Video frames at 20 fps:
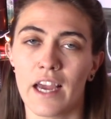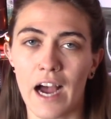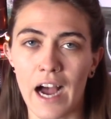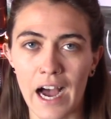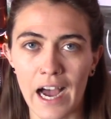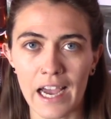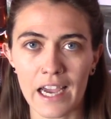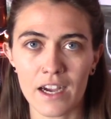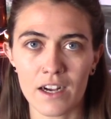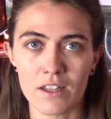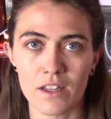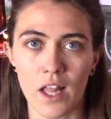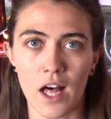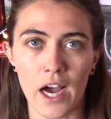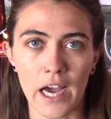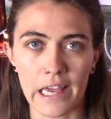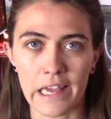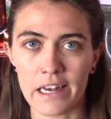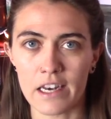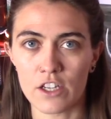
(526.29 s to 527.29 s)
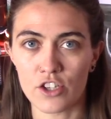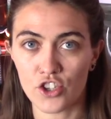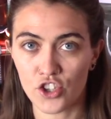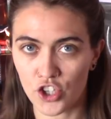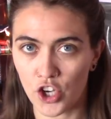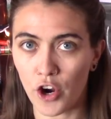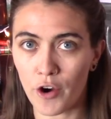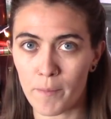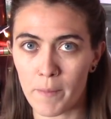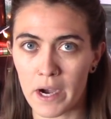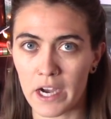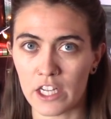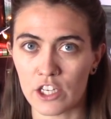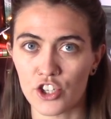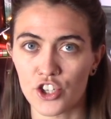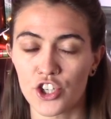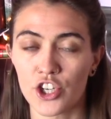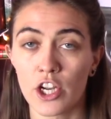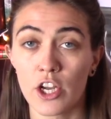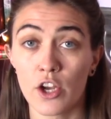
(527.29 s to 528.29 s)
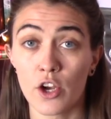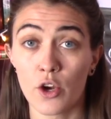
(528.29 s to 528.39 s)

I align so much